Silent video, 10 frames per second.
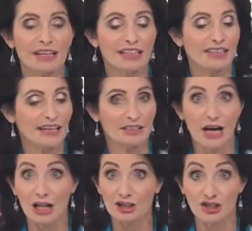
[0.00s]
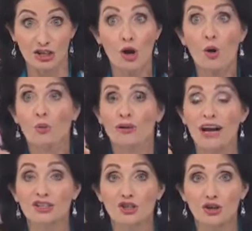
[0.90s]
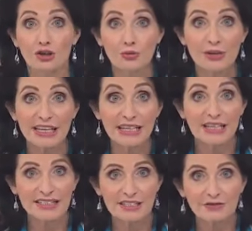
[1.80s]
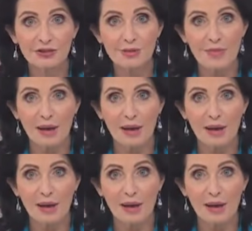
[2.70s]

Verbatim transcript: pending technology where I took three different